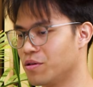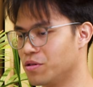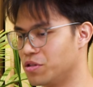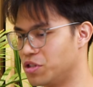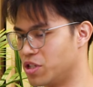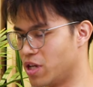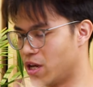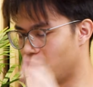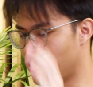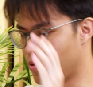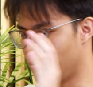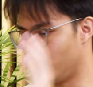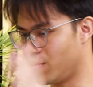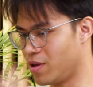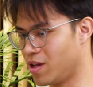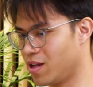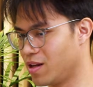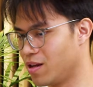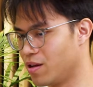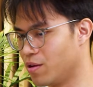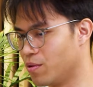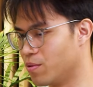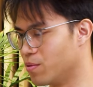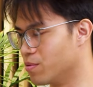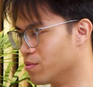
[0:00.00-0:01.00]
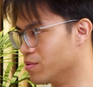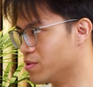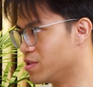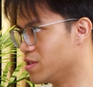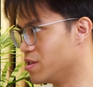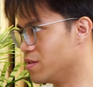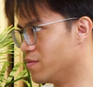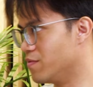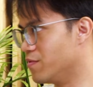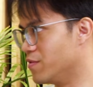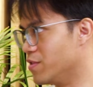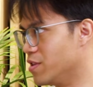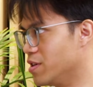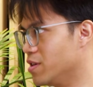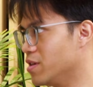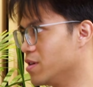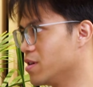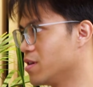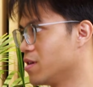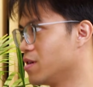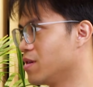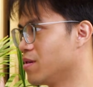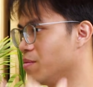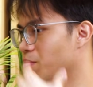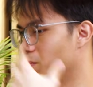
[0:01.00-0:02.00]
generate a whole CV
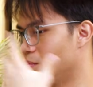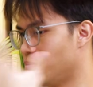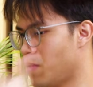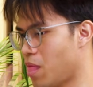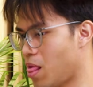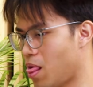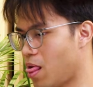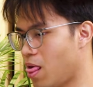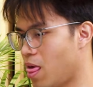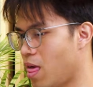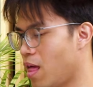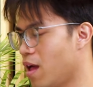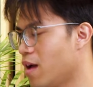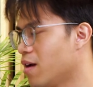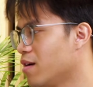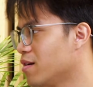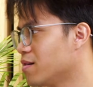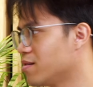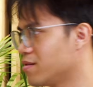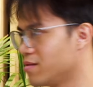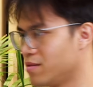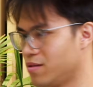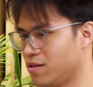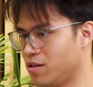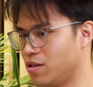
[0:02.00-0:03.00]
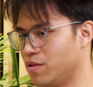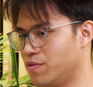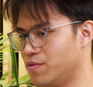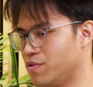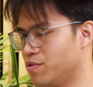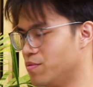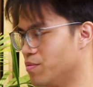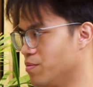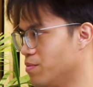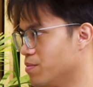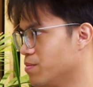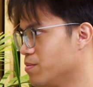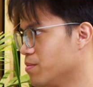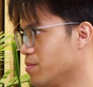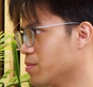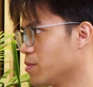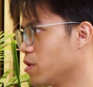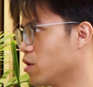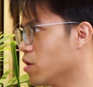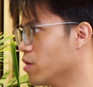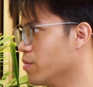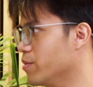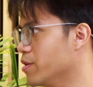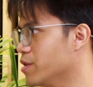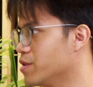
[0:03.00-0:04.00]
that gives you
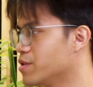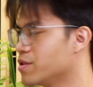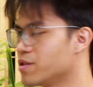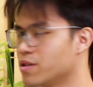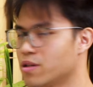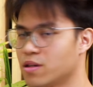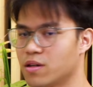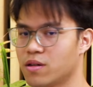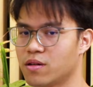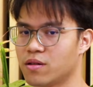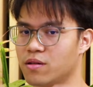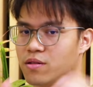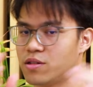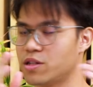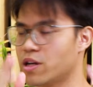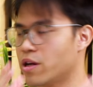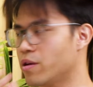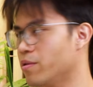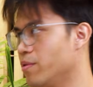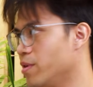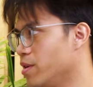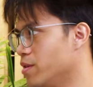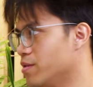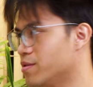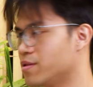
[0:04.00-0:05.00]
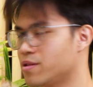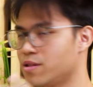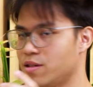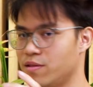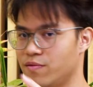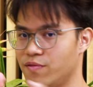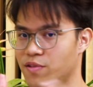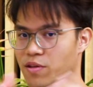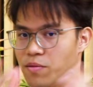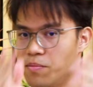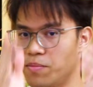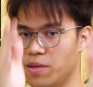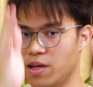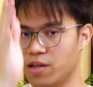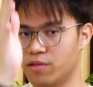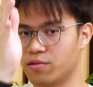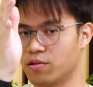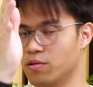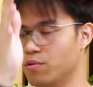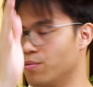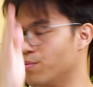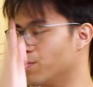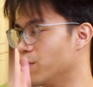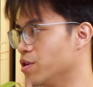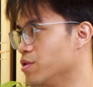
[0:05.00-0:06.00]
garbage. Generate the CV based
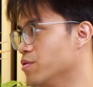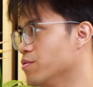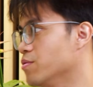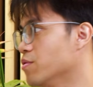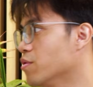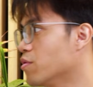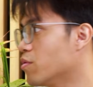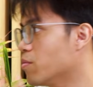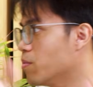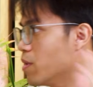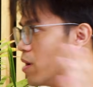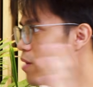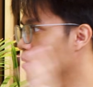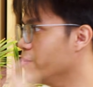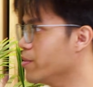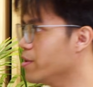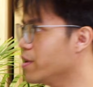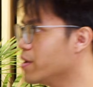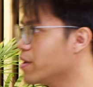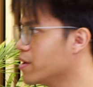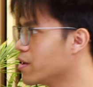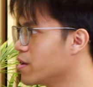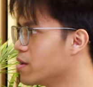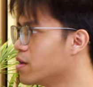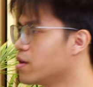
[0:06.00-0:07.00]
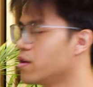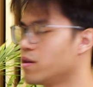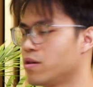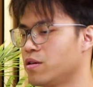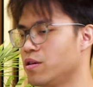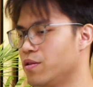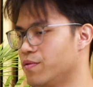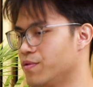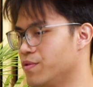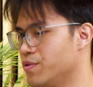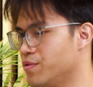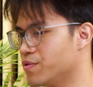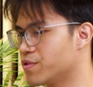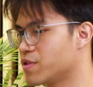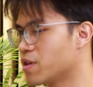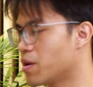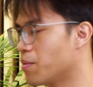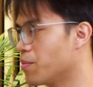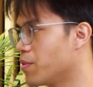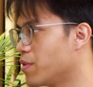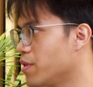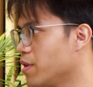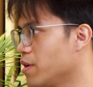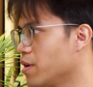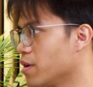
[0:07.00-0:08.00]
on what you know about me gives you
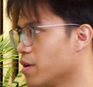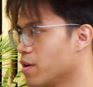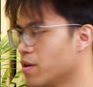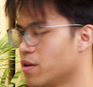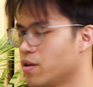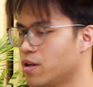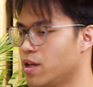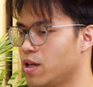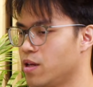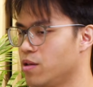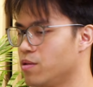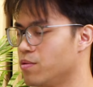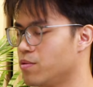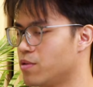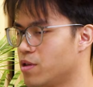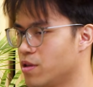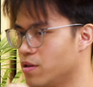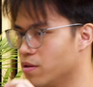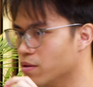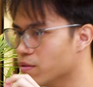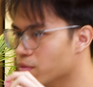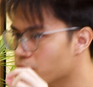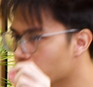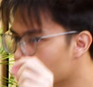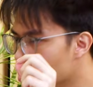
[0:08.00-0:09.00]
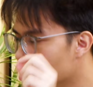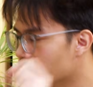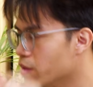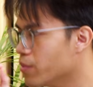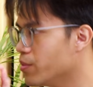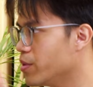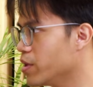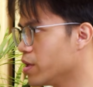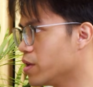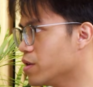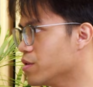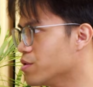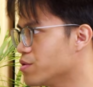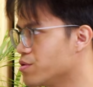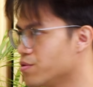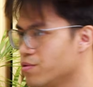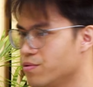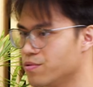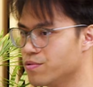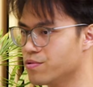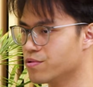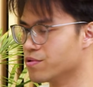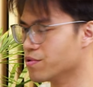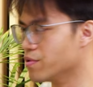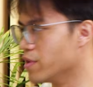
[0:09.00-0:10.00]
something that you can pick and
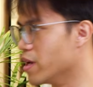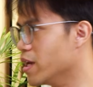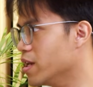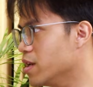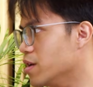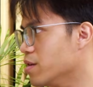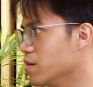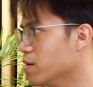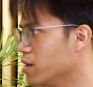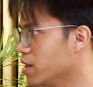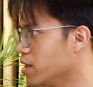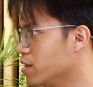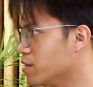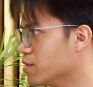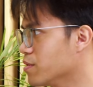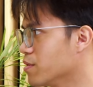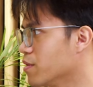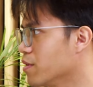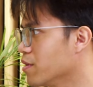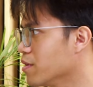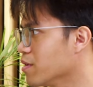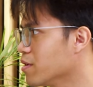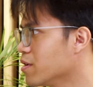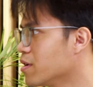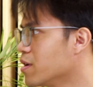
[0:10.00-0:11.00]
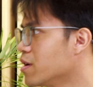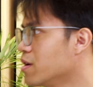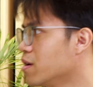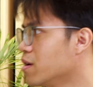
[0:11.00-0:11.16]
choose or edit later on,